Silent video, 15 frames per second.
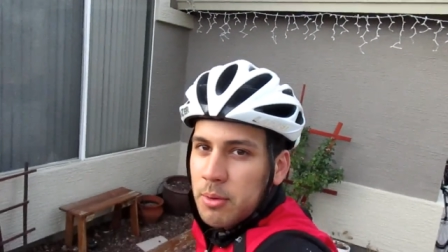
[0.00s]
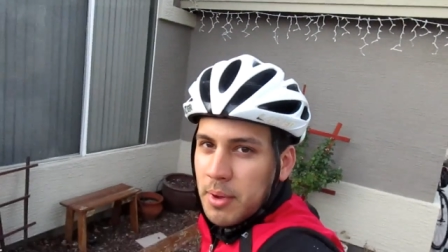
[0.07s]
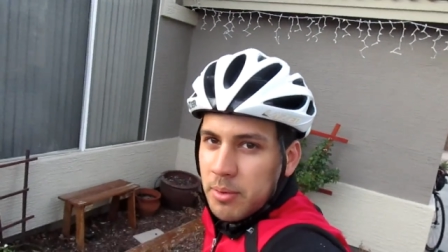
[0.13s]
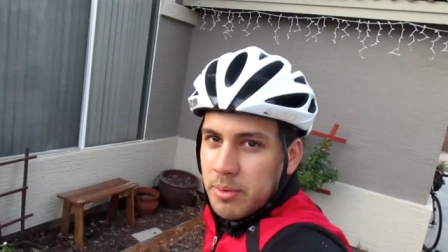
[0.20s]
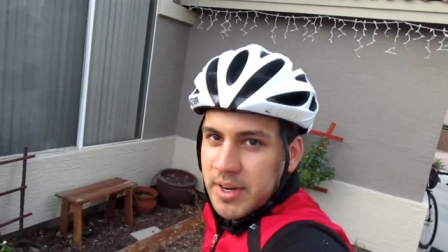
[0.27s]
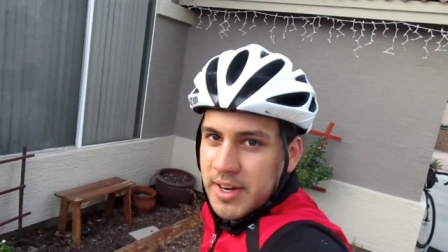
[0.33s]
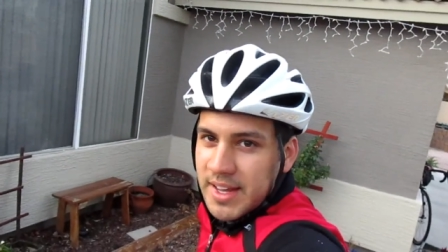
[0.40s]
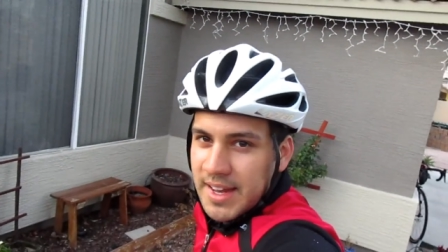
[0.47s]
I
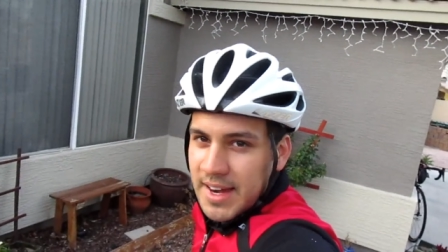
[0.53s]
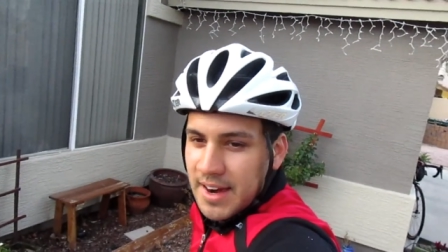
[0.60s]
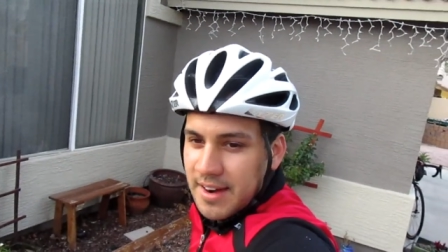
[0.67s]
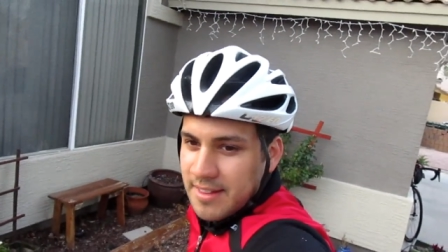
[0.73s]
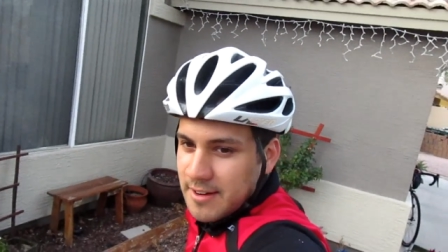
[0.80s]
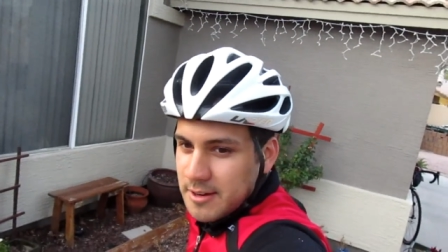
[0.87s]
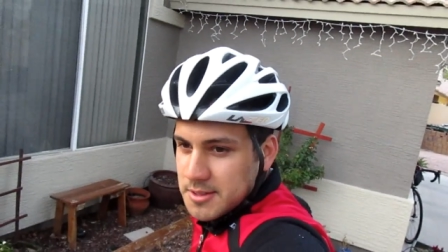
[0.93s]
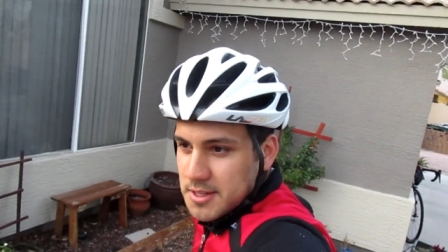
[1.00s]
wanted to get out of
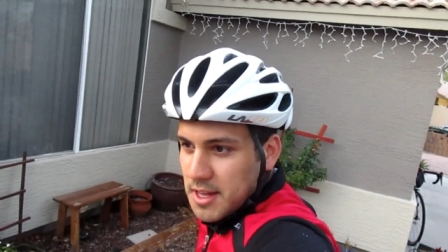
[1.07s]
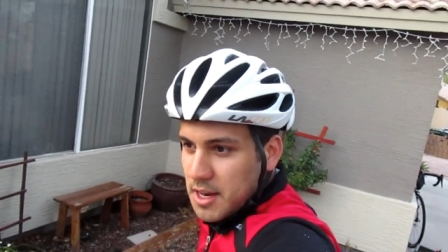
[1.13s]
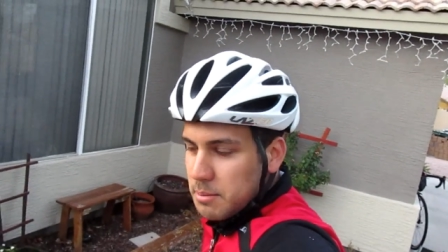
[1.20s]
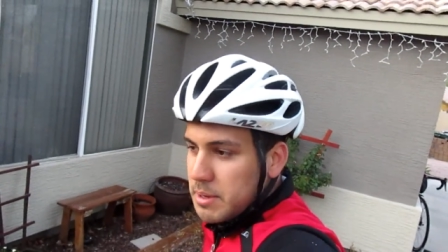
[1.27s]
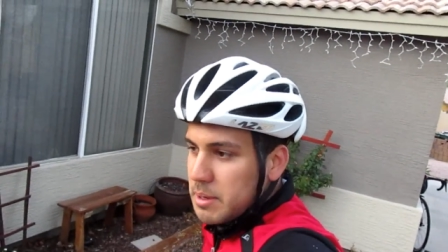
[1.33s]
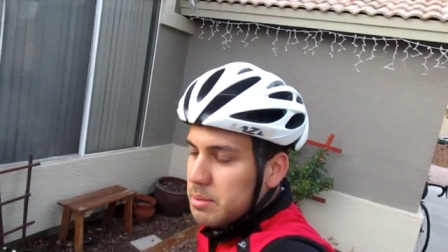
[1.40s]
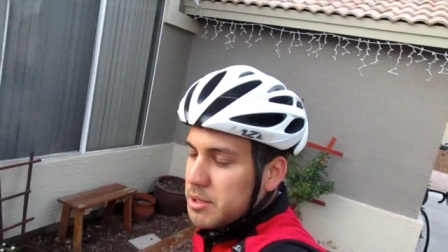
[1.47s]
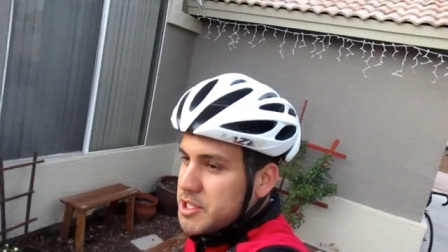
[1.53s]
there. There was a lot of
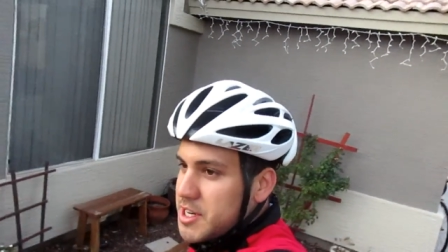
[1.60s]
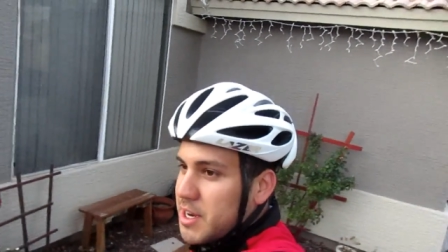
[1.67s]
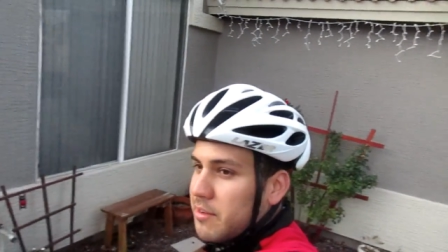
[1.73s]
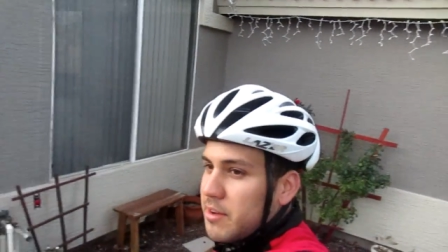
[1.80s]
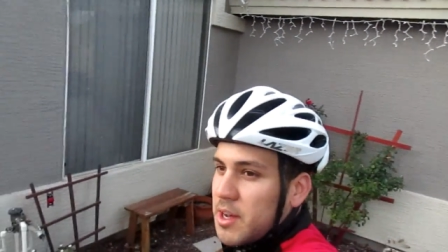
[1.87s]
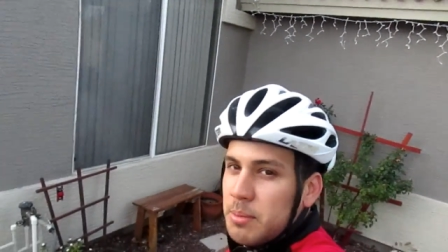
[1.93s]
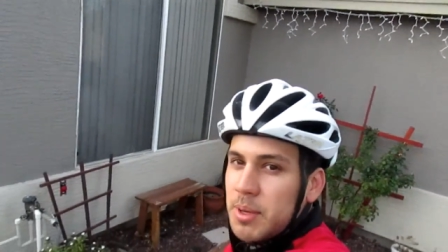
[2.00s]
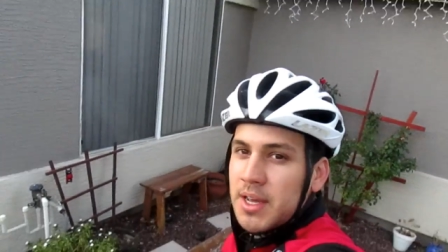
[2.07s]
people showing
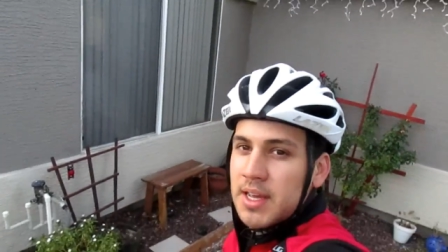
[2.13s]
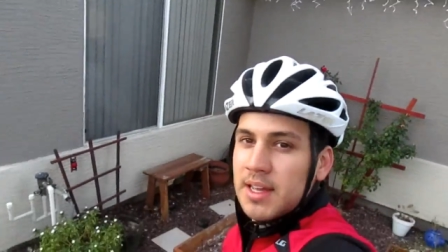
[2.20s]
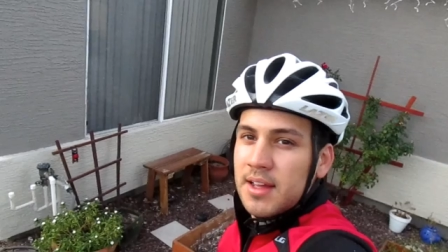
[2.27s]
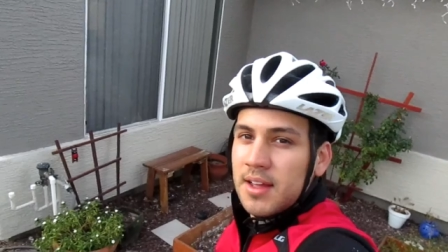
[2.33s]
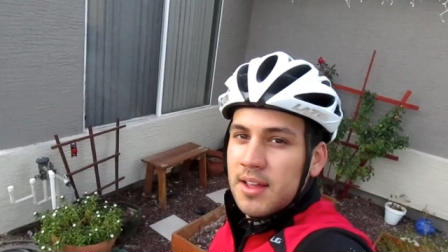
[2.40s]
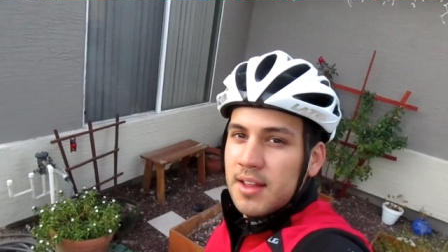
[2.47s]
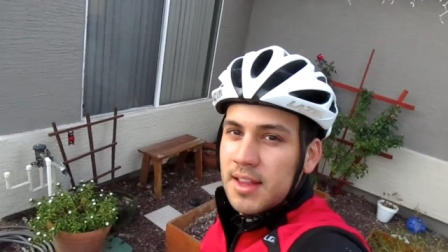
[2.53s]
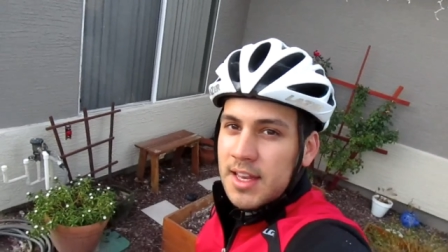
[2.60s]
up.
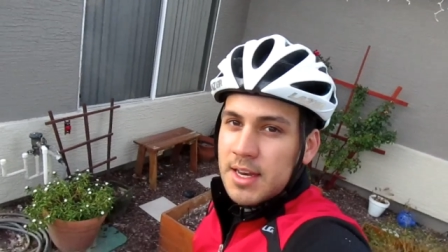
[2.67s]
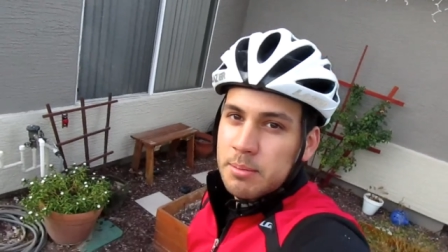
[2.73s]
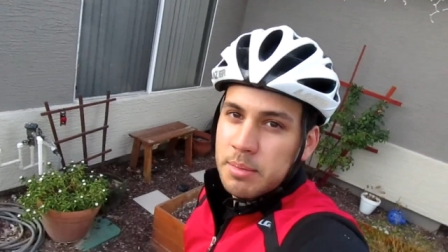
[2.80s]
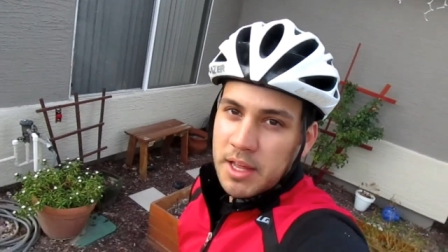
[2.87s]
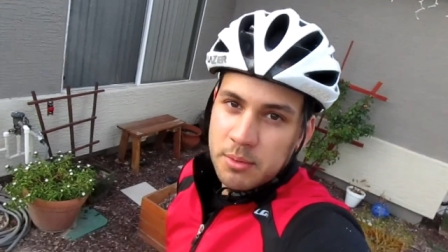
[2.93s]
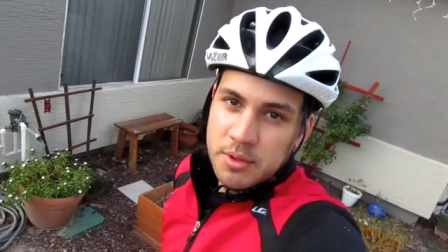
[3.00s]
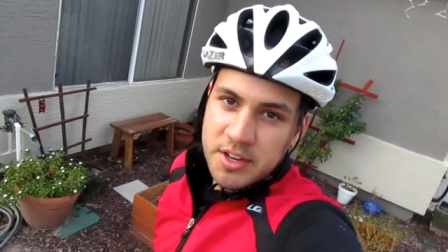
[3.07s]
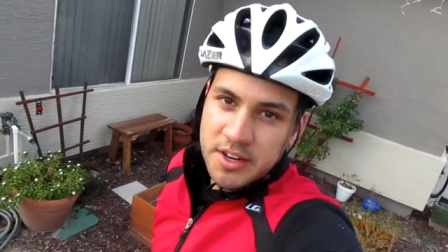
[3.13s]
Lady
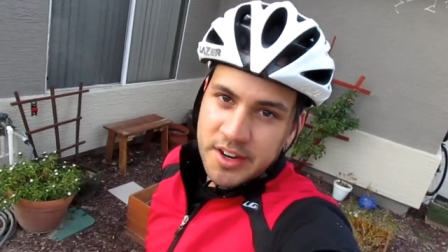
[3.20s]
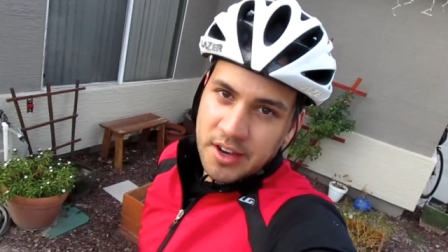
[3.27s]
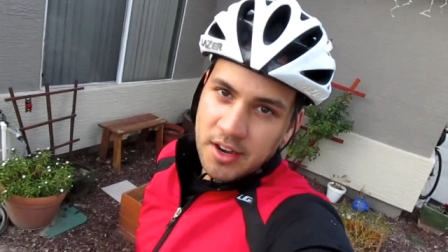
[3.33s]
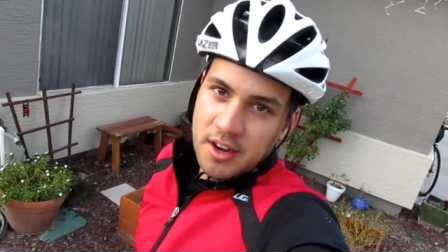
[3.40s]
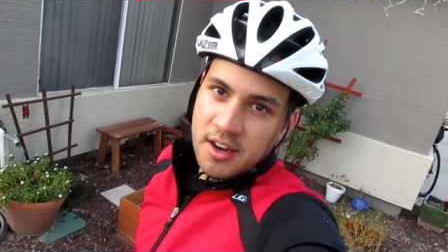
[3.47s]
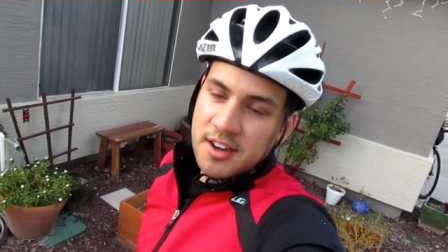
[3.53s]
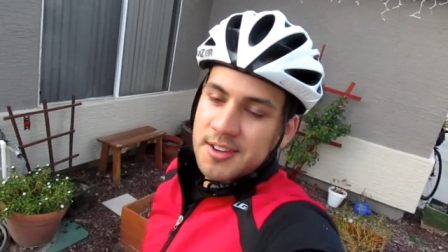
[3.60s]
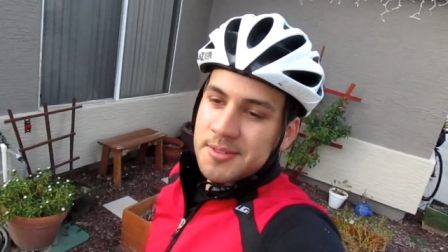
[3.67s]
playing with her
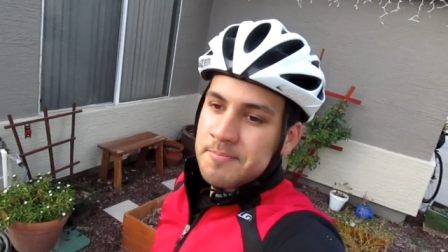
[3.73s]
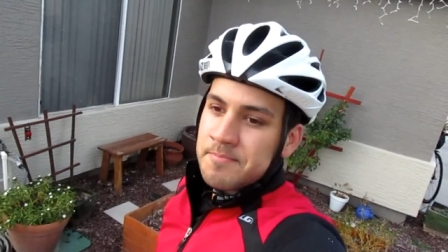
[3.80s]
dog.